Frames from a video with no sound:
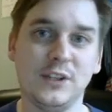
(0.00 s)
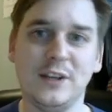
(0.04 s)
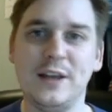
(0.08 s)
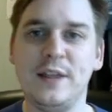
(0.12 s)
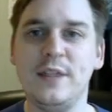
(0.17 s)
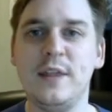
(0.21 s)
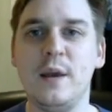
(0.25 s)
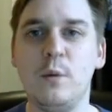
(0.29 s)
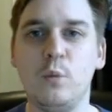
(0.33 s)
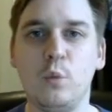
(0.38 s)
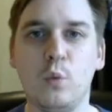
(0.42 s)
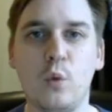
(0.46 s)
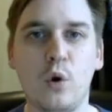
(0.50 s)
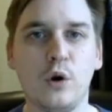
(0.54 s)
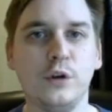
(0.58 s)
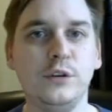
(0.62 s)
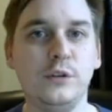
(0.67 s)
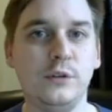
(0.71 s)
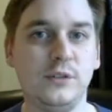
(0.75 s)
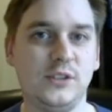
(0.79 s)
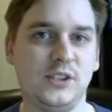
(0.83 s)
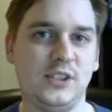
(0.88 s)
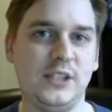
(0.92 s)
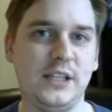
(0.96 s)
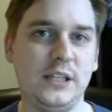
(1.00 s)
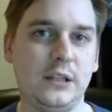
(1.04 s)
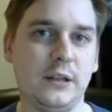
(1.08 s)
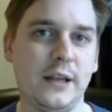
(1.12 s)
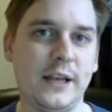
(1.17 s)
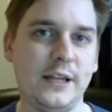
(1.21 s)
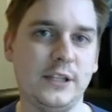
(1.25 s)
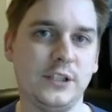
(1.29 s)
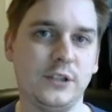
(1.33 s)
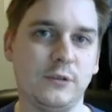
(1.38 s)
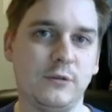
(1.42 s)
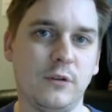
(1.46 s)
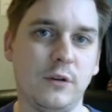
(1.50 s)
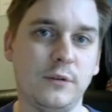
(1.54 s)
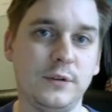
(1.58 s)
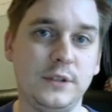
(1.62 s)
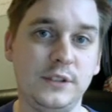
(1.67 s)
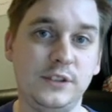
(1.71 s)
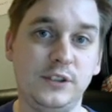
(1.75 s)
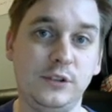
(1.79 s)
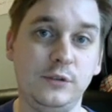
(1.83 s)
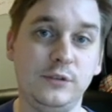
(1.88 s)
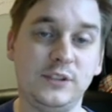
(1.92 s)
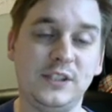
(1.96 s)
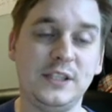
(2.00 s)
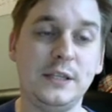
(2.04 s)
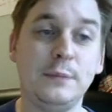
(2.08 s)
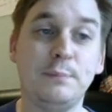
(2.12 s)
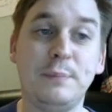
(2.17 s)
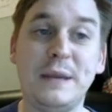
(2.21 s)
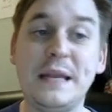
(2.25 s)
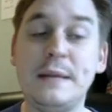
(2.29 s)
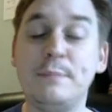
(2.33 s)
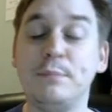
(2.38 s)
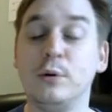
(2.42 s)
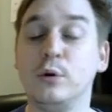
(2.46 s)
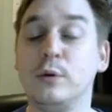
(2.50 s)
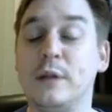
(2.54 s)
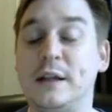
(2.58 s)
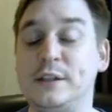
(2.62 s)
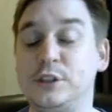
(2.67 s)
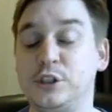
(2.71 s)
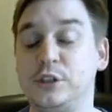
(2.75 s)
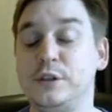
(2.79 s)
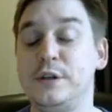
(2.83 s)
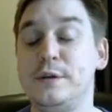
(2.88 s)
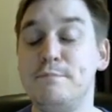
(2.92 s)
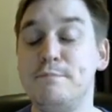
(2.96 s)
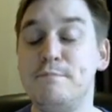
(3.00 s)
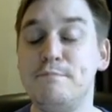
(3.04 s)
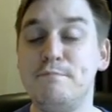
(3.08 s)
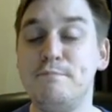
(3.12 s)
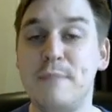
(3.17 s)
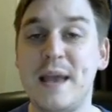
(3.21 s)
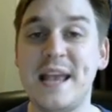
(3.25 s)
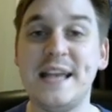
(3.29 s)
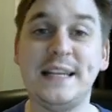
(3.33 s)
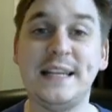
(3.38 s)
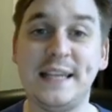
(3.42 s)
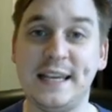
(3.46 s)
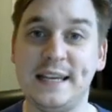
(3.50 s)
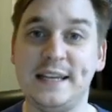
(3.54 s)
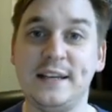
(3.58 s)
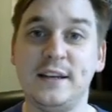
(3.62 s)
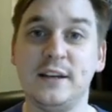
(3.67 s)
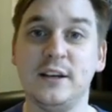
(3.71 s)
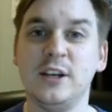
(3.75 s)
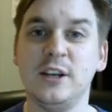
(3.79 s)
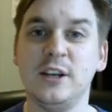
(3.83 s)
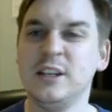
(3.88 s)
and then what you see later on is you see people actually making